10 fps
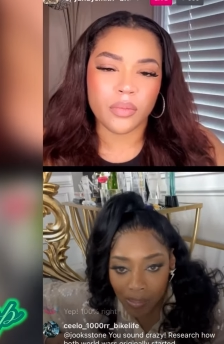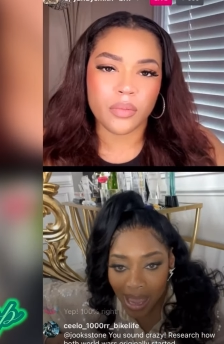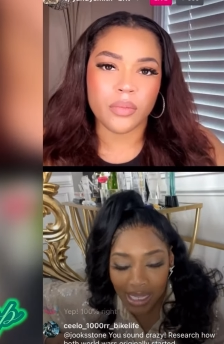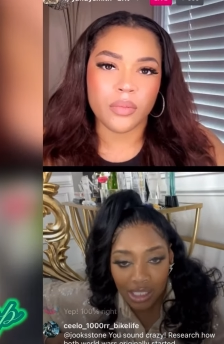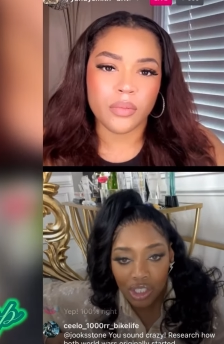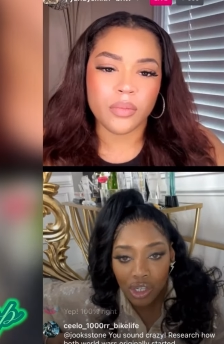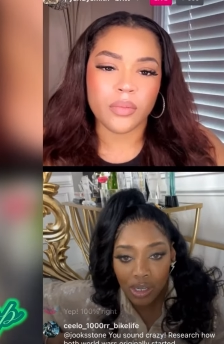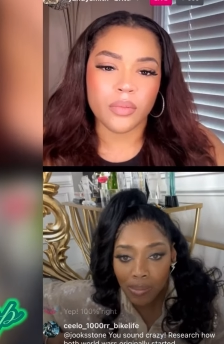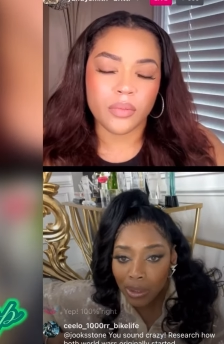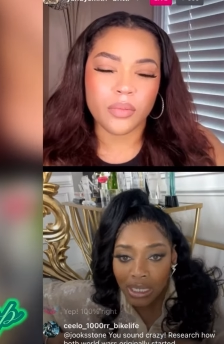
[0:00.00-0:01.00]
Speaker 1: back into your
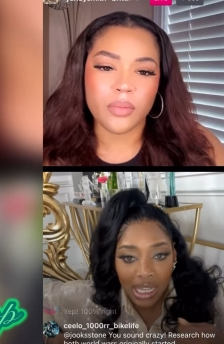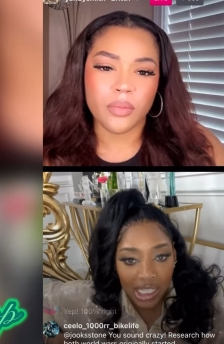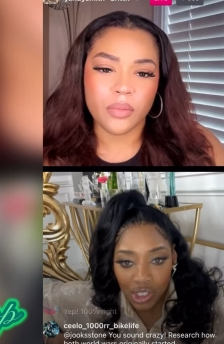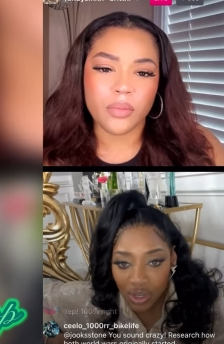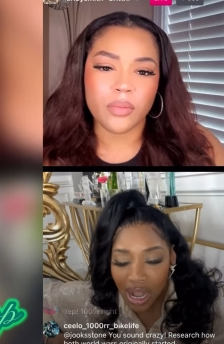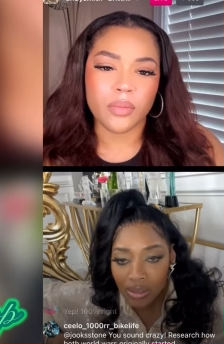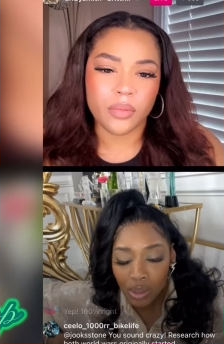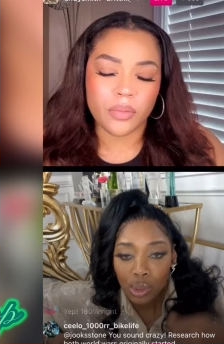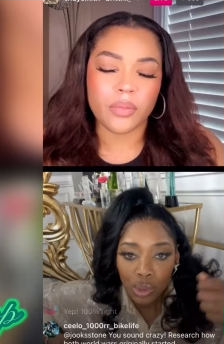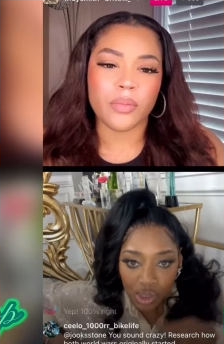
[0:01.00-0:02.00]
community, into your
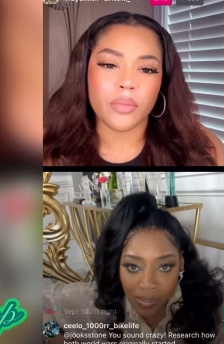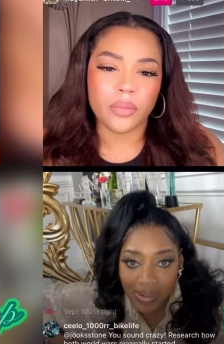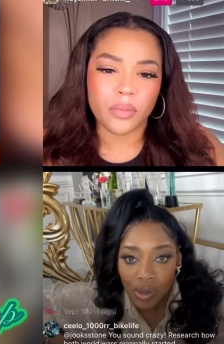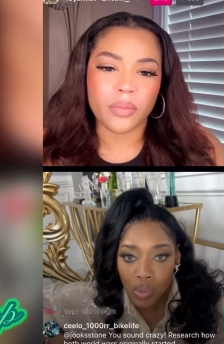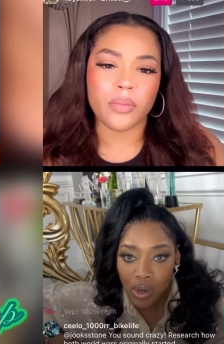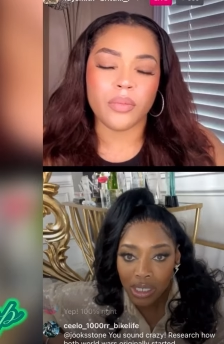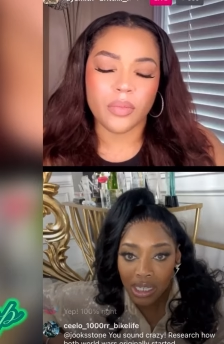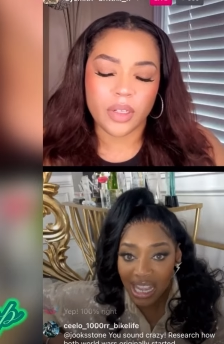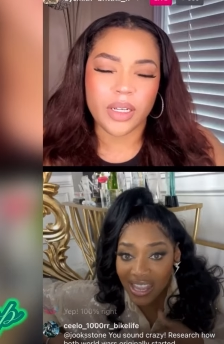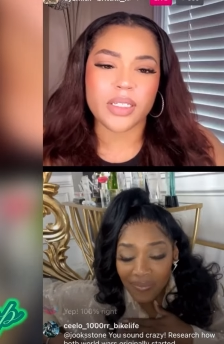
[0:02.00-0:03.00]
household, you should be rewarded.
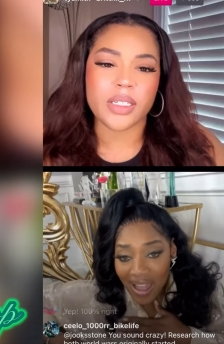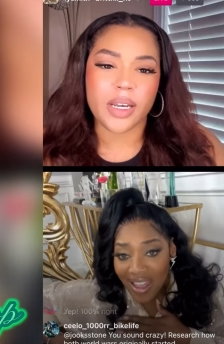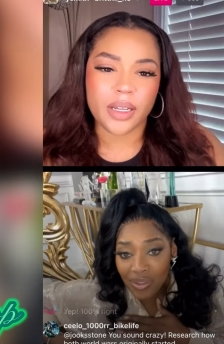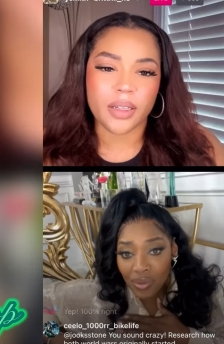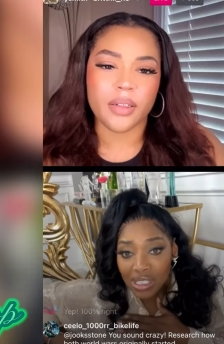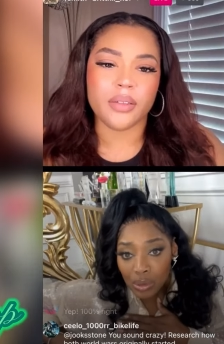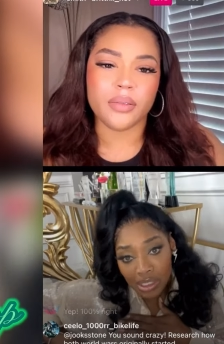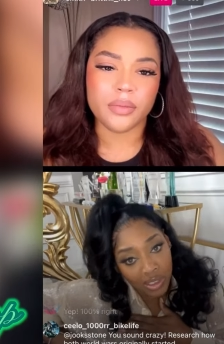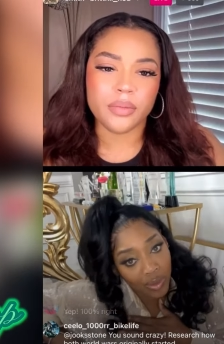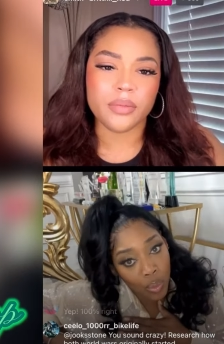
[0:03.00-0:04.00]
If I have the resources
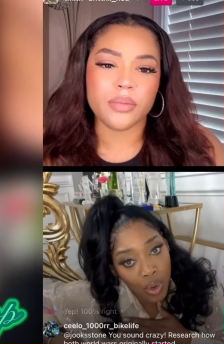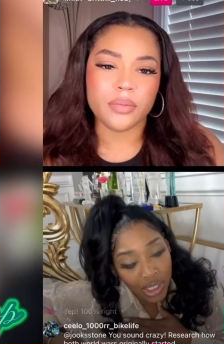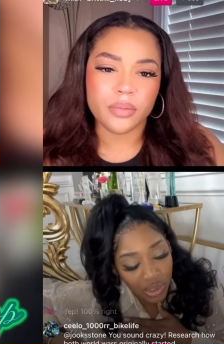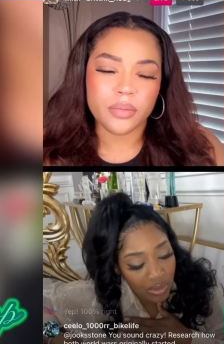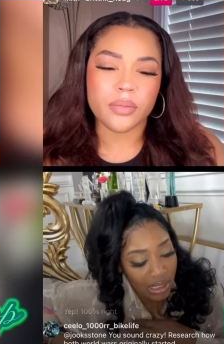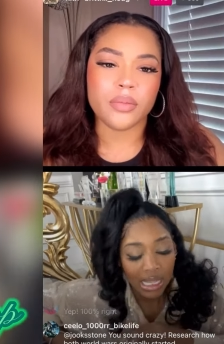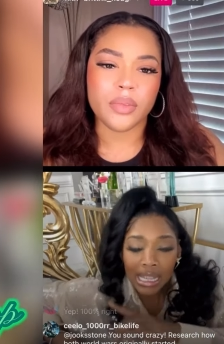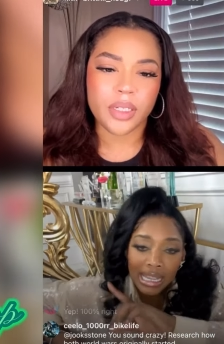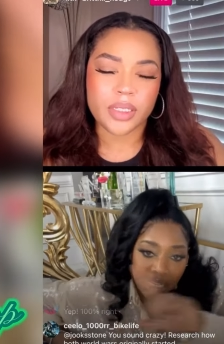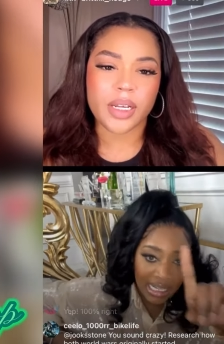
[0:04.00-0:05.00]
to reward you, exactly.
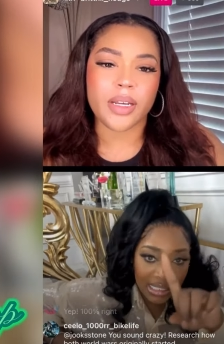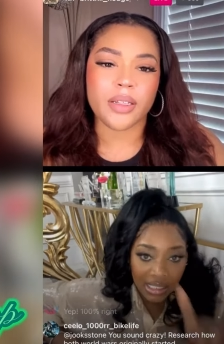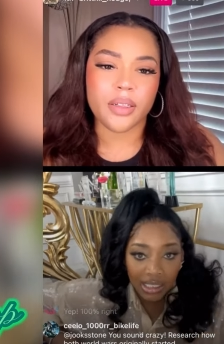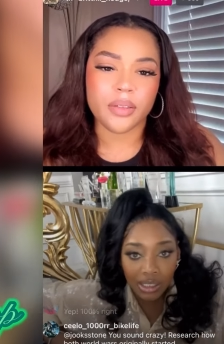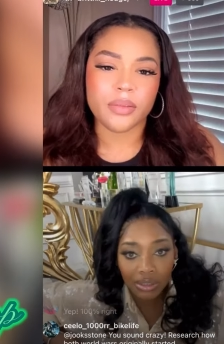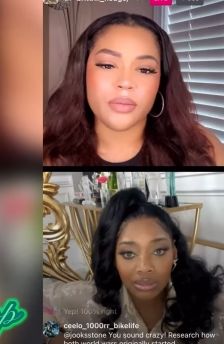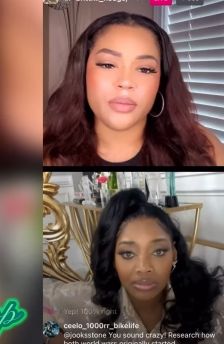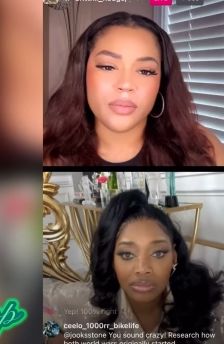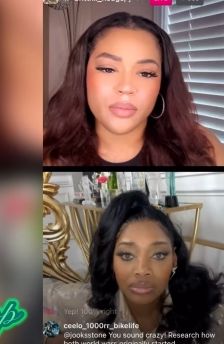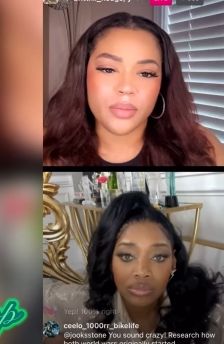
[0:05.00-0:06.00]
it is illegal.
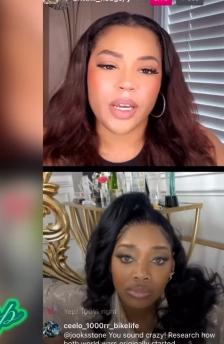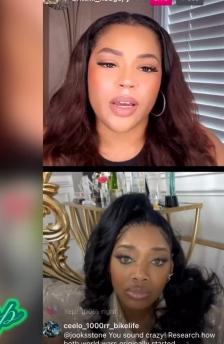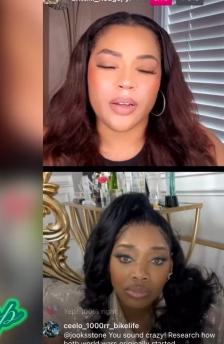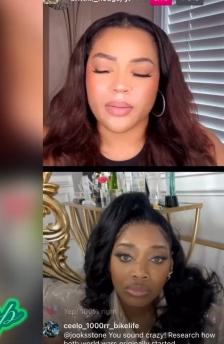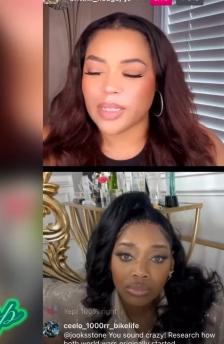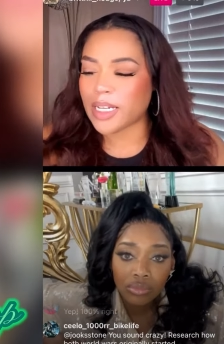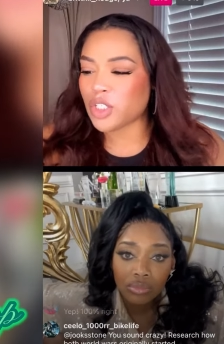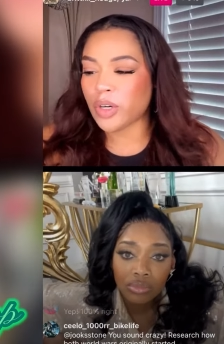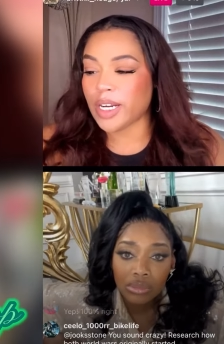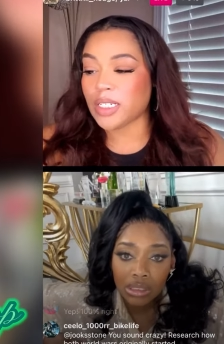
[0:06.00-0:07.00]
Speaker 2: Yeah, that's
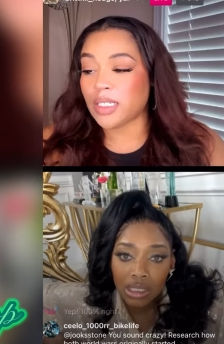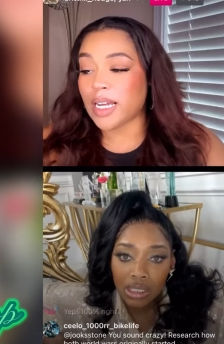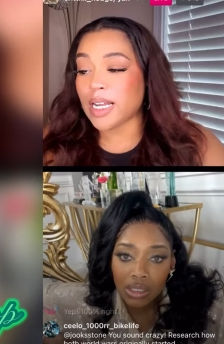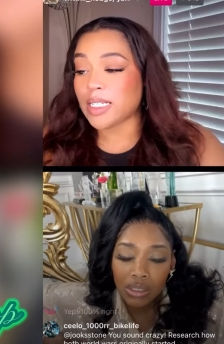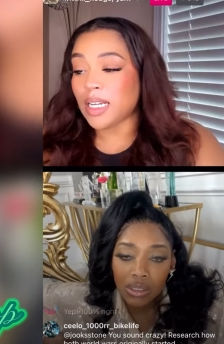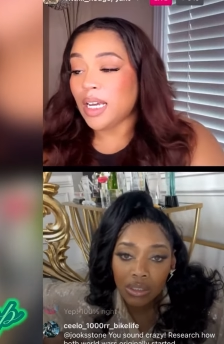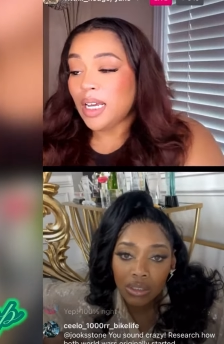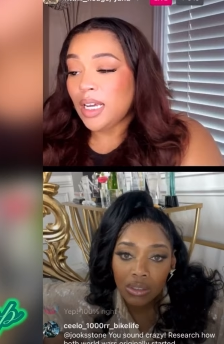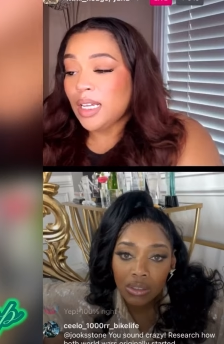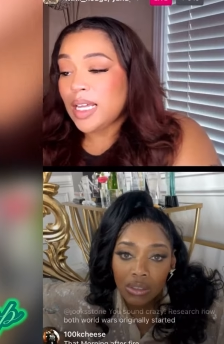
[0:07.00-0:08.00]
crazy. That's
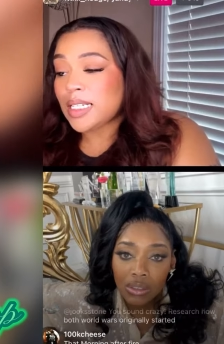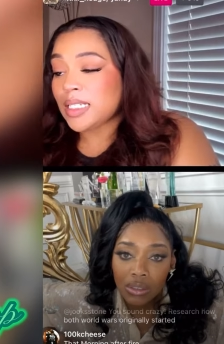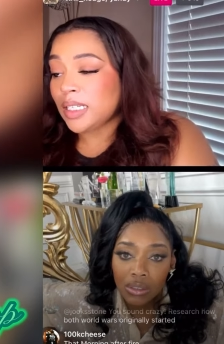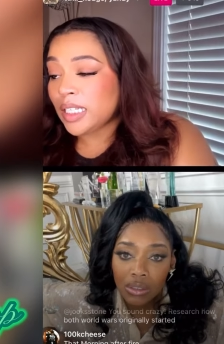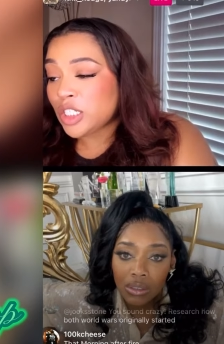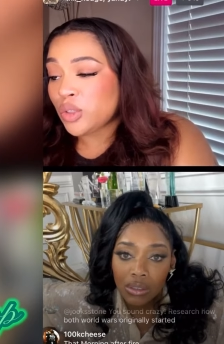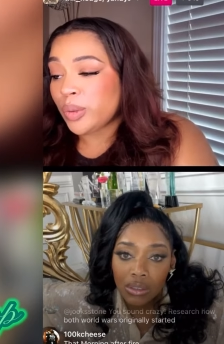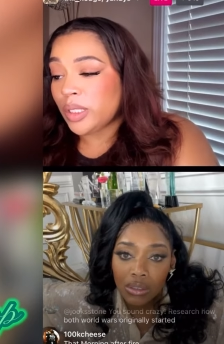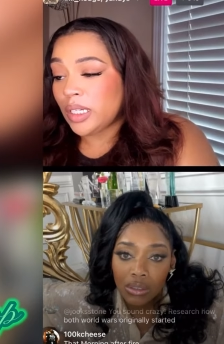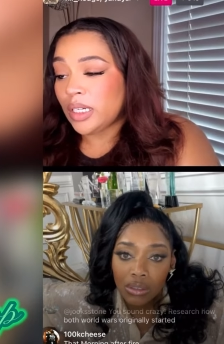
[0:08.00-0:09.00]
that's
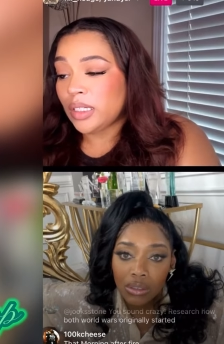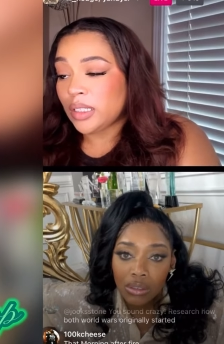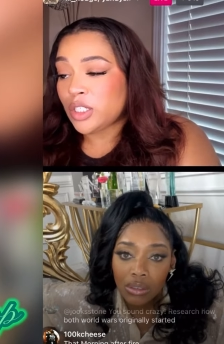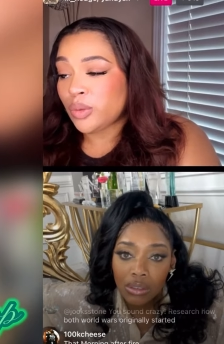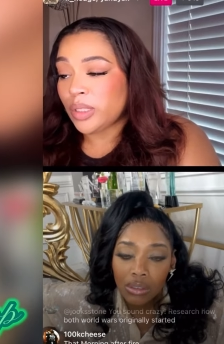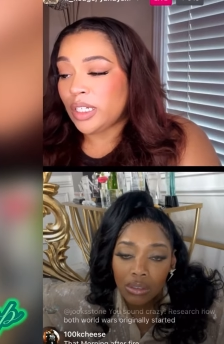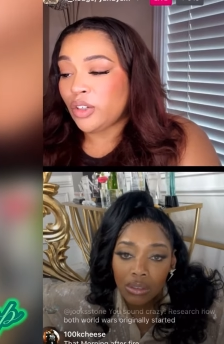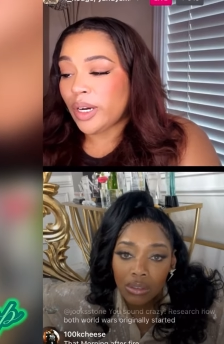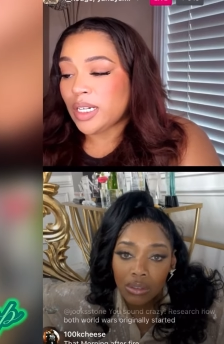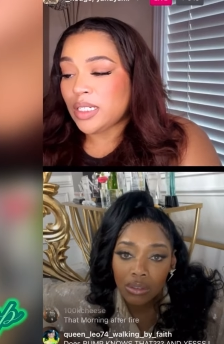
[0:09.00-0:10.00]
literally, literally
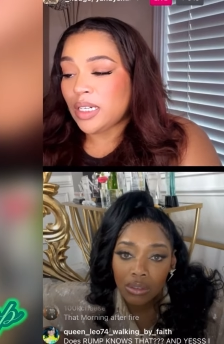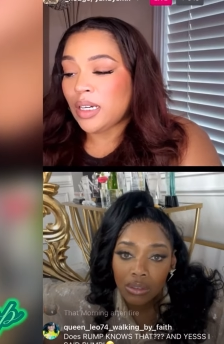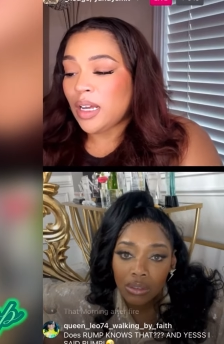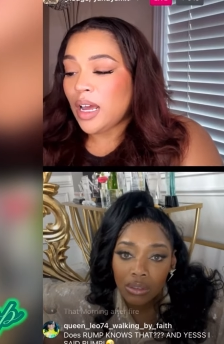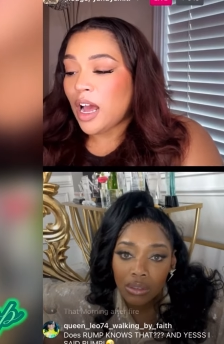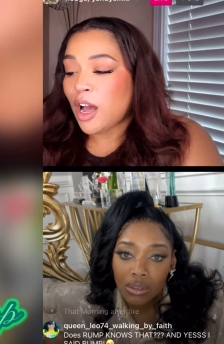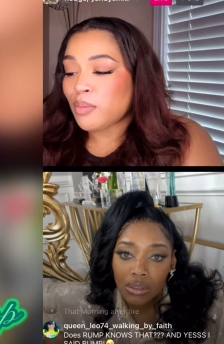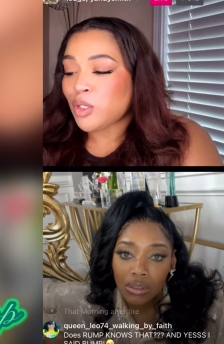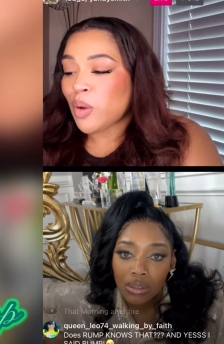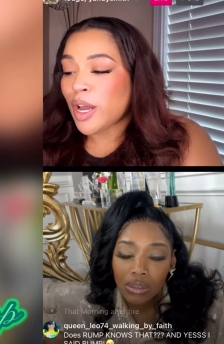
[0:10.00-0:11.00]
crazy.
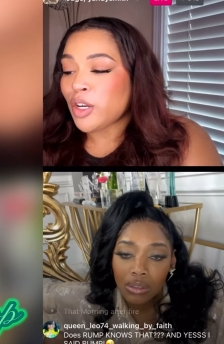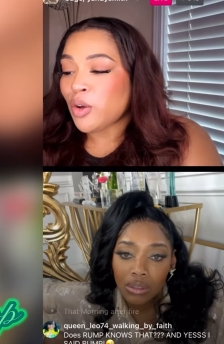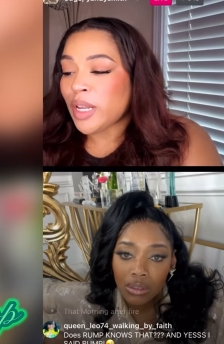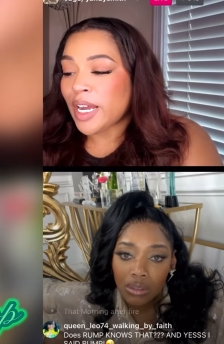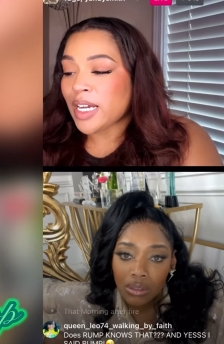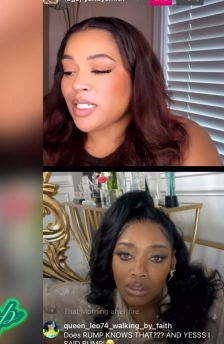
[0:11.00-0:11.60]
Um, so I know, like I